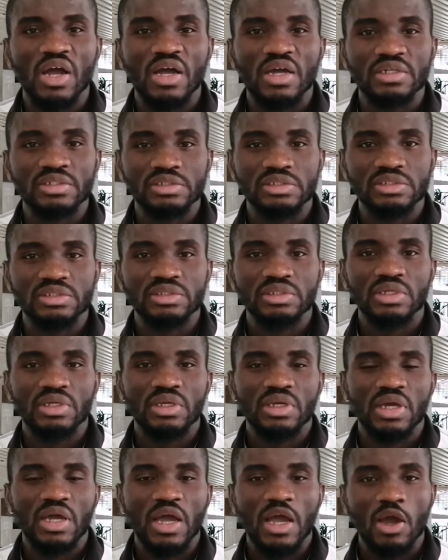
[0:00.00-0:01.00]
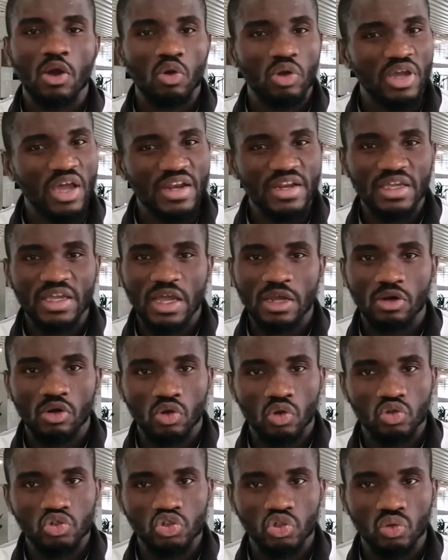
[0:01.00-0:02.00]
and organic
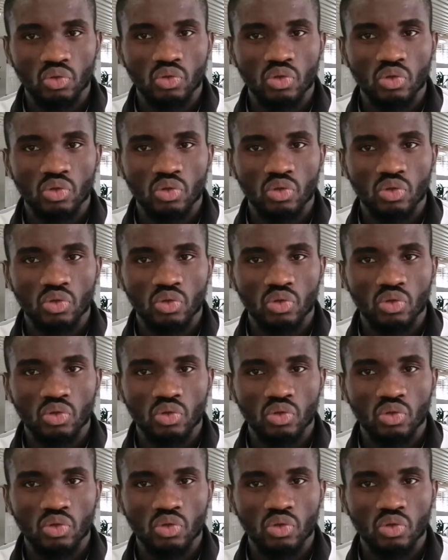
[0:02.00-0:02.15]
agriculture.